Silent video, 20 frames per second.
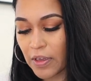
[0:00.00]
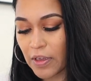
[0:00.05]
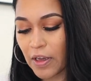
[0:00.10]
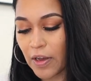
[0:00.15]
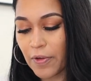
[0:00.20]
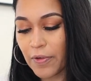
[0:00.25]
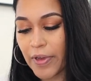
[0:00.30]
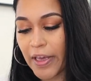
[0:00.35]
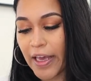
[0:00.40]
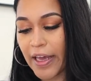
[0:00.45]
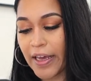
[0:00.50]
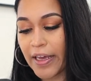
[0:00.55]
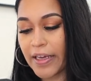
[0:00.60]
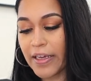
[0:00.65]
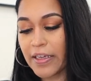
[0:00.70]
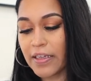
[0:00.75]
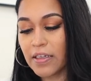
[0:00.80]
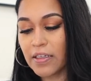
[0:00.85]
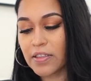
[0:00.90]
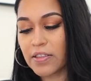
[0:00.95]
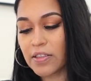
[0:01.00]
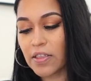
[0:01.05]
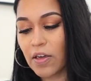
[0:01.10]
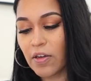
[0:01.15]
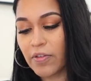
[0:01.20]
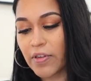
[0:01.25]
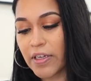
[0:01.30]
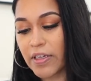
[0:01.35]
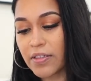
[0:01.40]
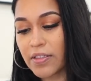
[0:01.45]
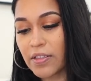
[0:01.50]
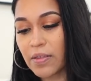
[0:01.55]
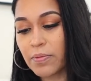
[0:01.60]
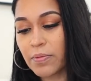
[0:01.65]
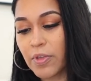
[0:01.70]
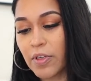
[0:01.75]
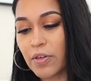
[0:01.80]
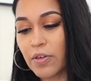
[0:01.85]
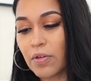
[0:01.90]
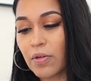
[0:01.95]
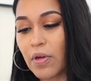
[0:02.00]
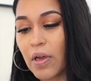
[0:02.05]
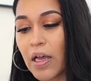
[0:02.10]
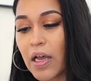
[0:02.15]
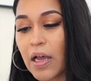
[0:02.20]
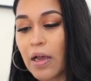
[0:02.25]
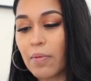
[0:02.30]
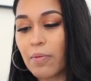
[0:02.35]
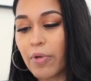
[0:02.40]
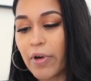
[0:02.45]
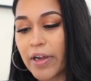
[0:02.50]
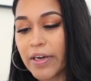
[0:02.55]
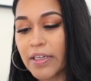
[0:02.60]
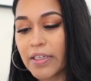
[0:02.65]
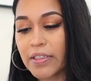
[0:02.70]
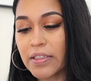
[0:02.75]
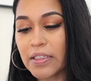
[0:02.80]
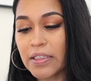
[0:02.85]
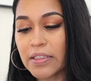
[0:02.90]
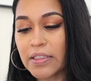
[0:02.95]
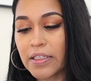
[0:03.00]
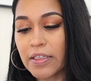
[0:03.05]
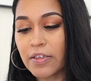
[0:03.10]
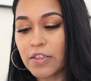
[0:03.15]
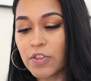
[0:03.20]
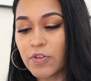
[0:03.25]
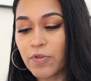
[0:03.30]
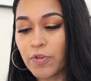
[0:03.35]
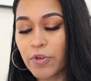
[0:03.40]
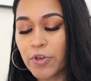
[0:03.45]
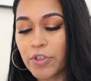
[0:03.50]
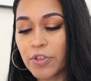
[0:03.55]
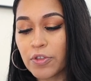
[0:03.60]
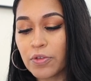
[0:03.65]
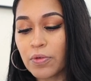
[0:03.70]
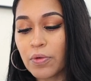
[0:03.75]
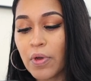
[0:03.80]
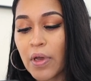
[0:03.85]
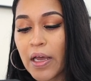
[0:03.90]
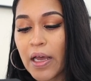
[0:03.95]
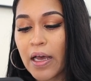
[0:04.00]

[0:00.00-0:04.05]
Okay, so there's some little product details for you.